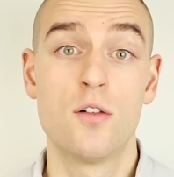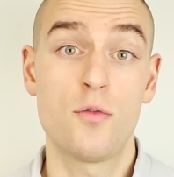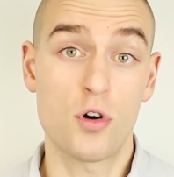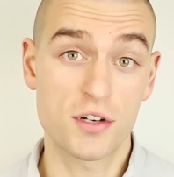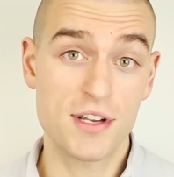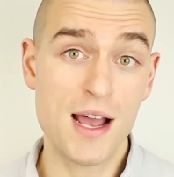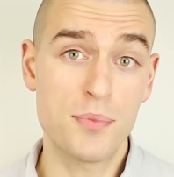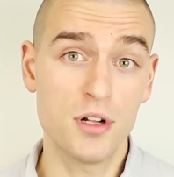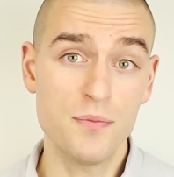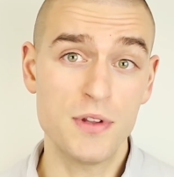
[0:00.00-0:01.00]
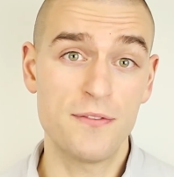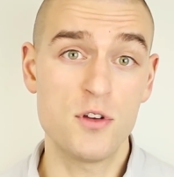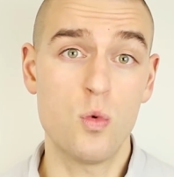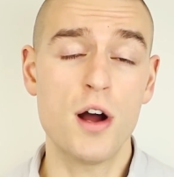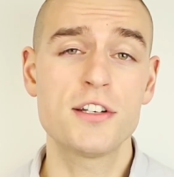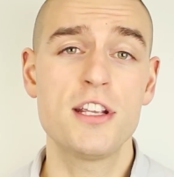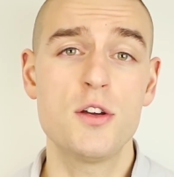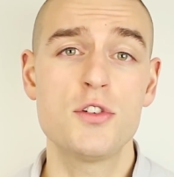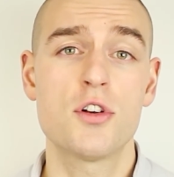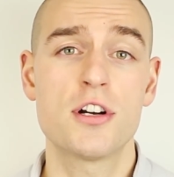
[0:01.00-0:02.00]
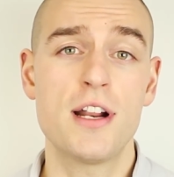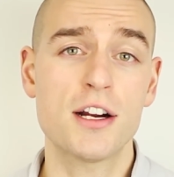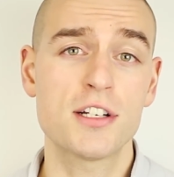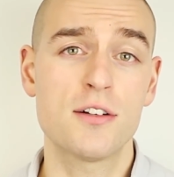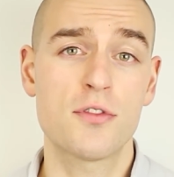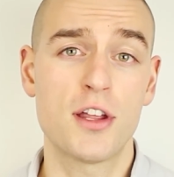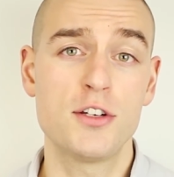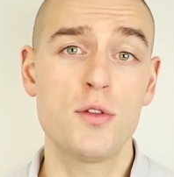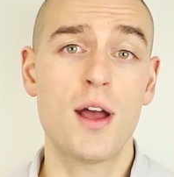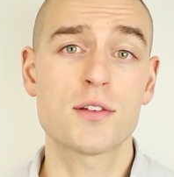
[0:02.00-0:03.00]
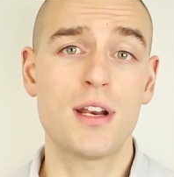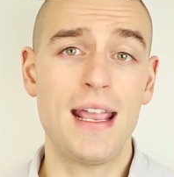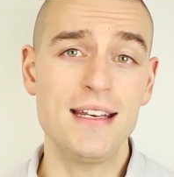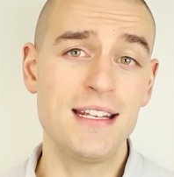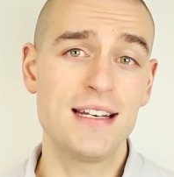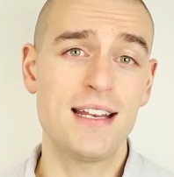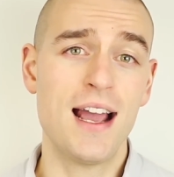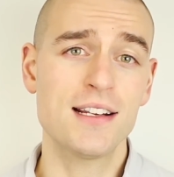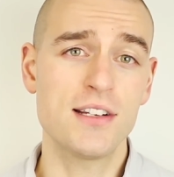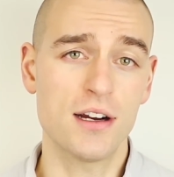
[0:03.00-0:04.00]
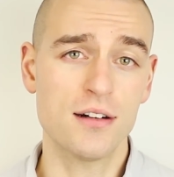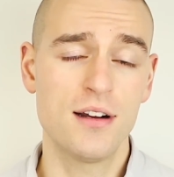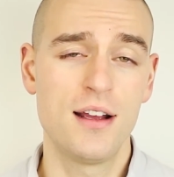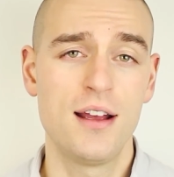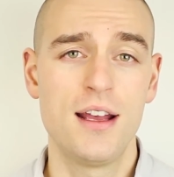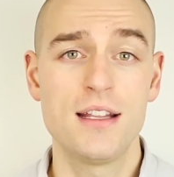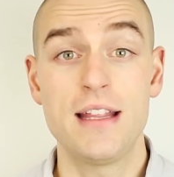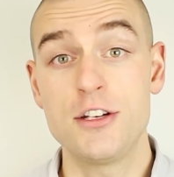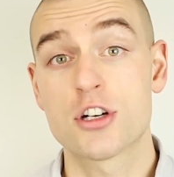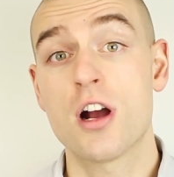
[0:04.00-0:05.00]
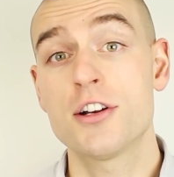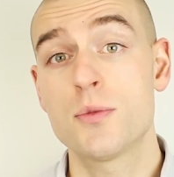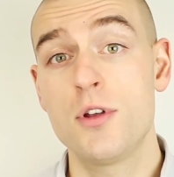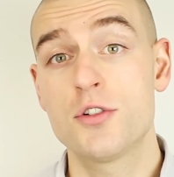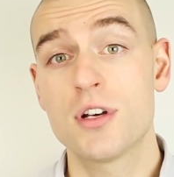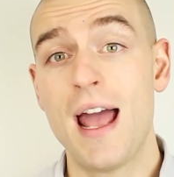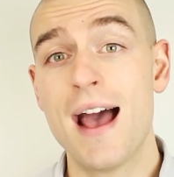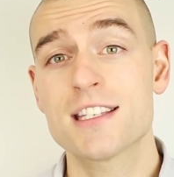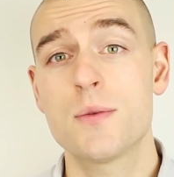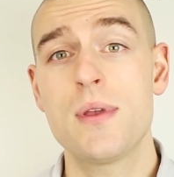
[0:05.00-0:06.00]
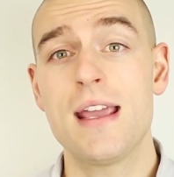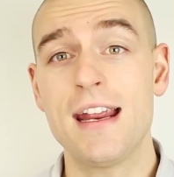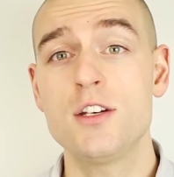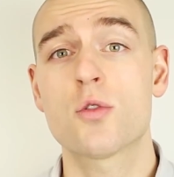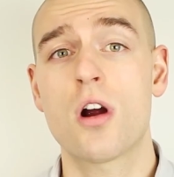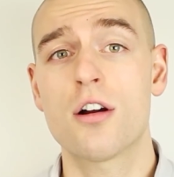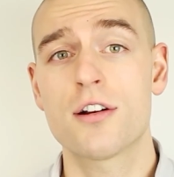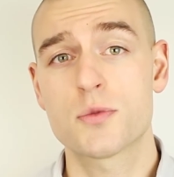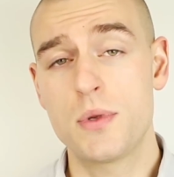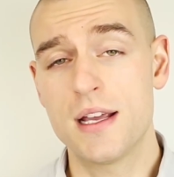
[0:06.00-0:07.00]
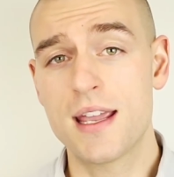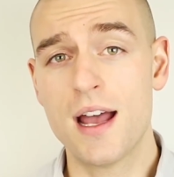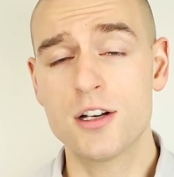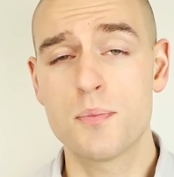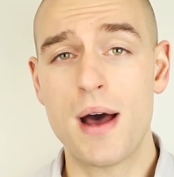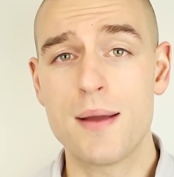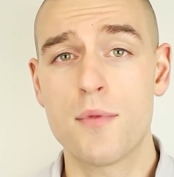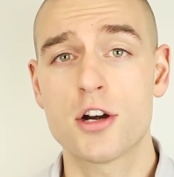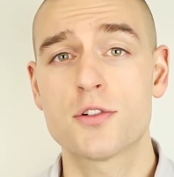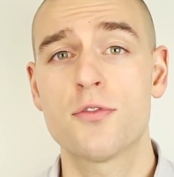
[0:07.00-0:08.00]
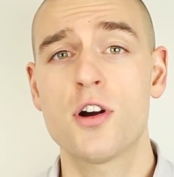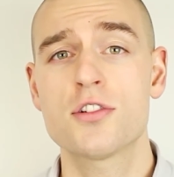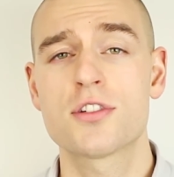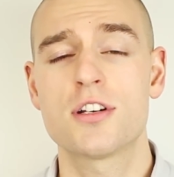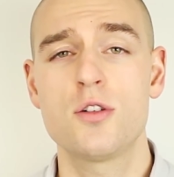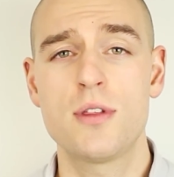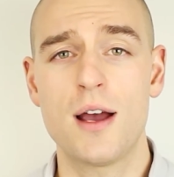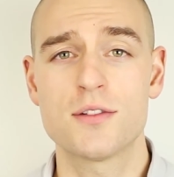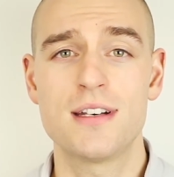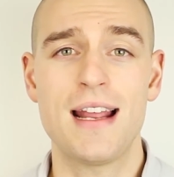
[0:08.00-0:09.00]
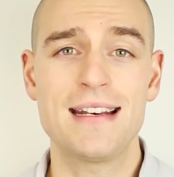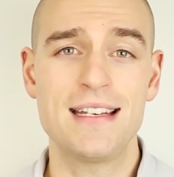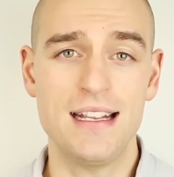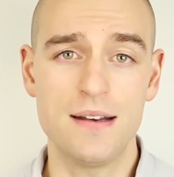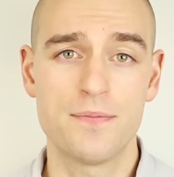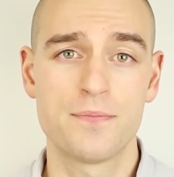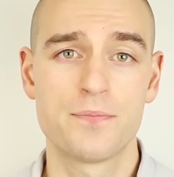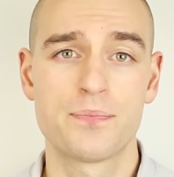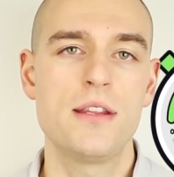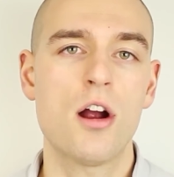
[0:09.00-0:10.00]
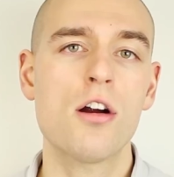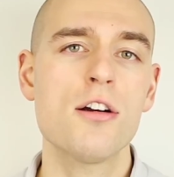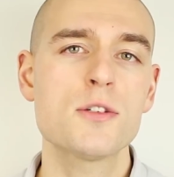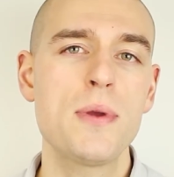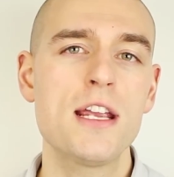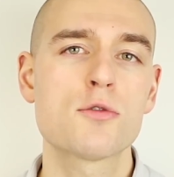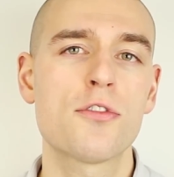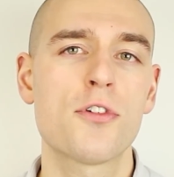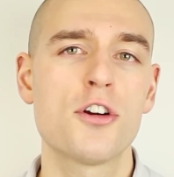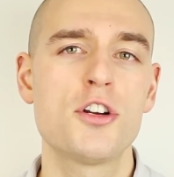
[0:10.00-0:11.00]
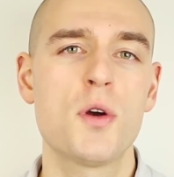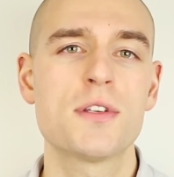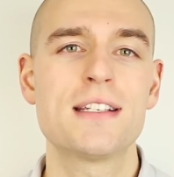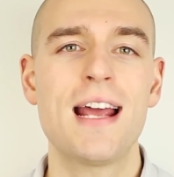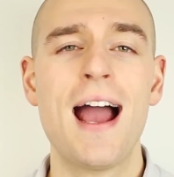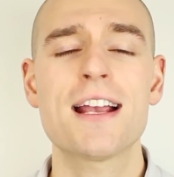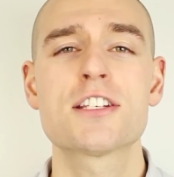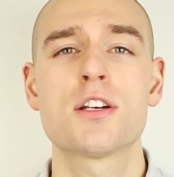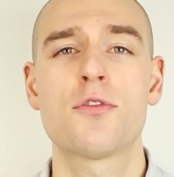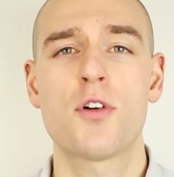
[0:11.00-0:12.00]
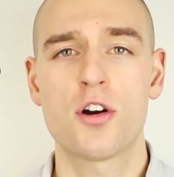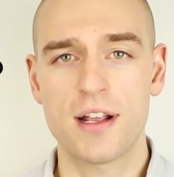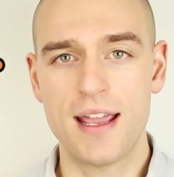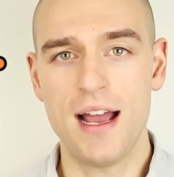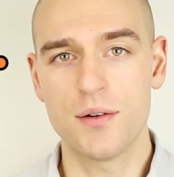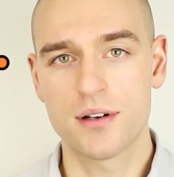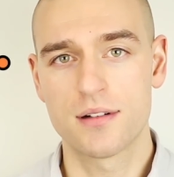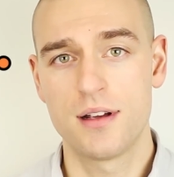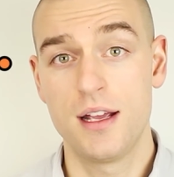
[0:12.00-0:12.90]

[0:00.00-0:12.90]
For example, if you want to use your deduction for the 2018 tax year, then your contribution has to be in your RRSP account by March 1st, 2019. The RRSP is referred to as a tax-deferred account.